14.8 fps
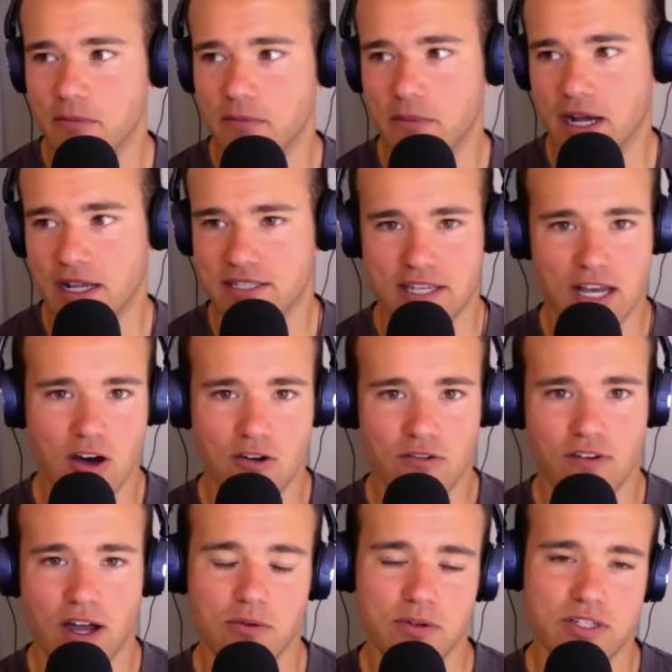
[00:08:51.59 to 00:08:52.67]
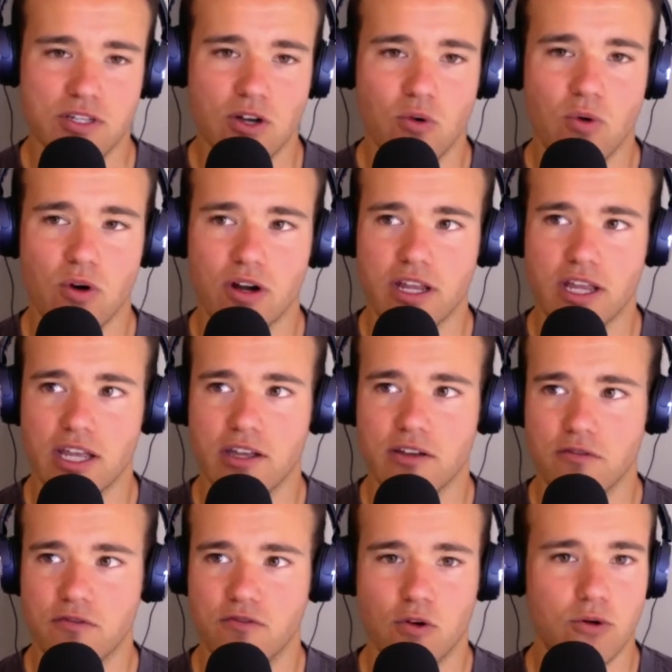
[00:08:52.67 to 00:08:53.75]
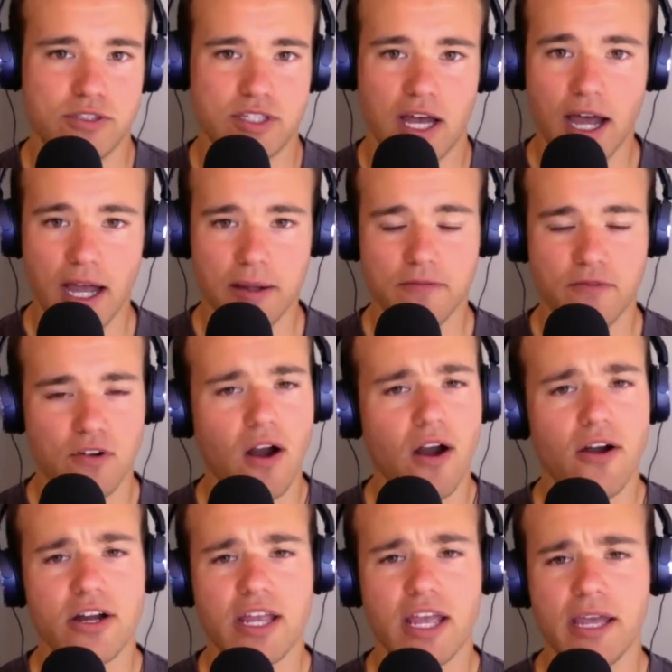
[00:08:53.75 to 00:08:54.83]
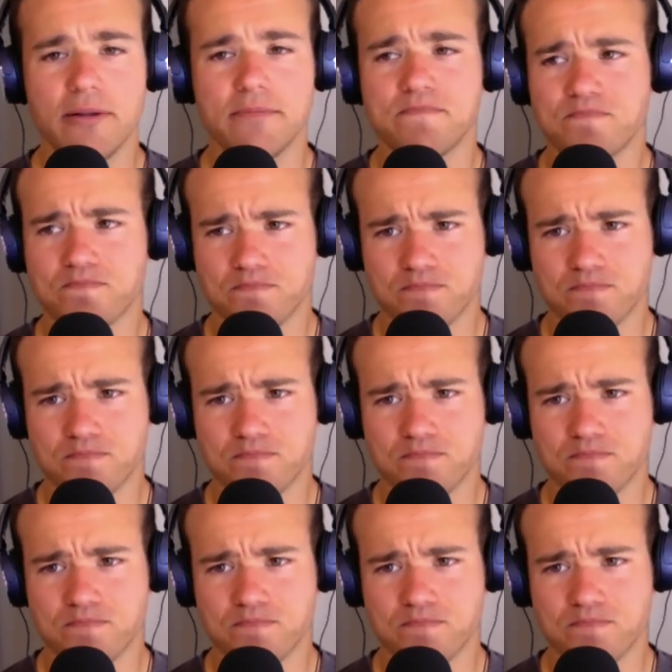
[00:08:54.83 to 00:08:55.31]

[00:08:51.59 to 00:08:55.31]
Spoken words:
Myself, I was still working full time for Hurricane.